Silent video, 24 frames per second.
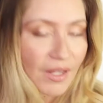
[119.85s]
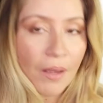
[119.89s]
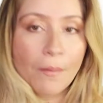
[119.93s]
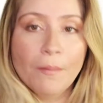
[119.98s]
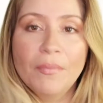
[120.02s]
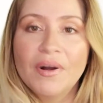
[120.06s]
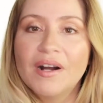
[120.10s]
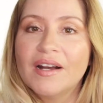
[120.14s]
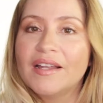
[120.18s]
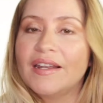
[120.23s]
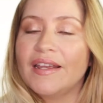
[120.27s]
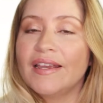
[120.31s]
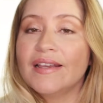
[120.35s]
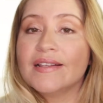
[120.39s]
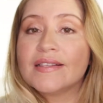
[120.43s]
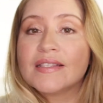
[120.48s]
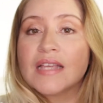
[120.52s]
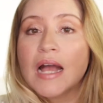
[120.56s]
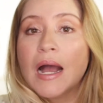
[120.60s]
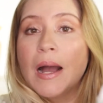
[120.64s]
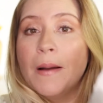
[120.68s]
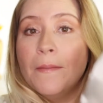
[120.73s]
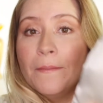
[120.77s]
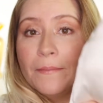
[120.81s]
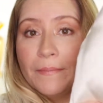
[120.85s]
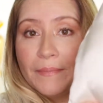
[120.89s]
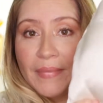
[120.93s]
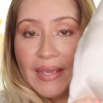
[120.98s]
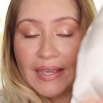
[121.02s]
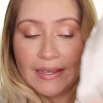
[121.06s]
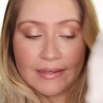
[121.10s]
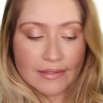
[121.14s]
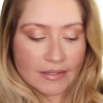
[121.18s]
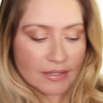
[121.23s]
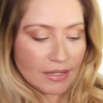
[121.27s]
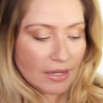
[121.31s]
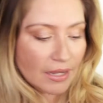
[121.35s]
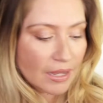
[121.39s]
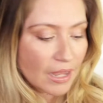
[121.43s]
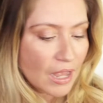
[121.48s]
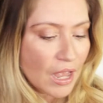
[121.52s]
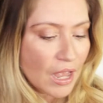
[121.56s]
but it's amazing.